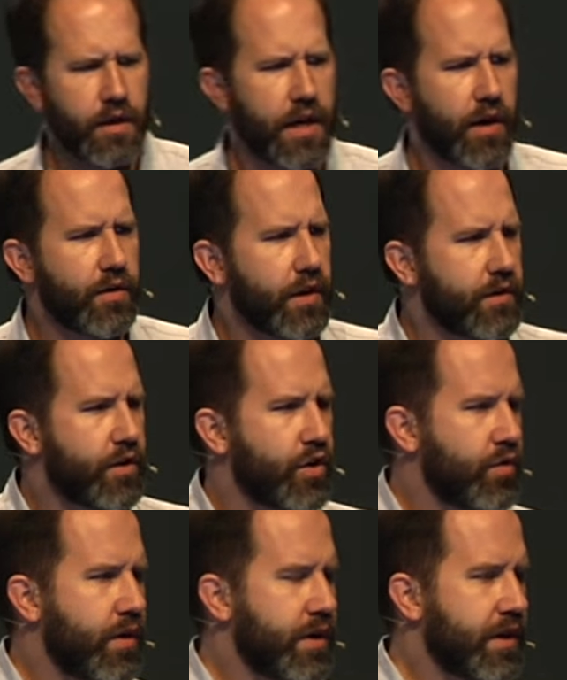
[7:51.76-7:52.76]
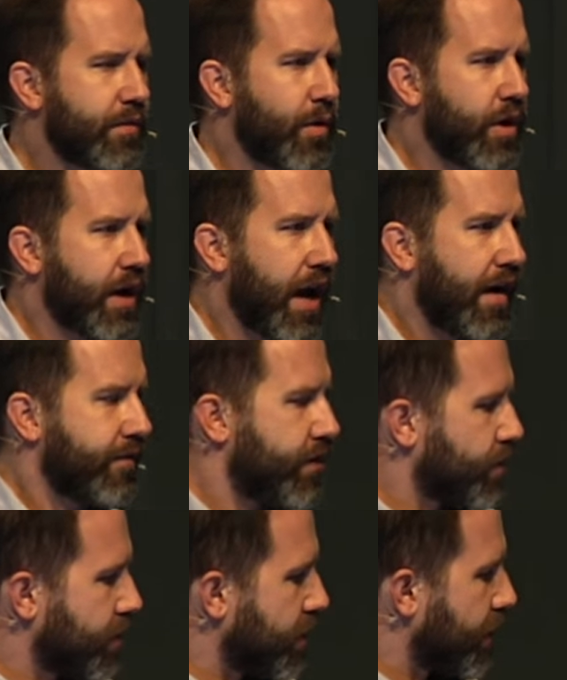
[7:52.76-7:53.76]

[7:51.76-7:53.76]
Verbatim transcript: Now, do you in Denmark have those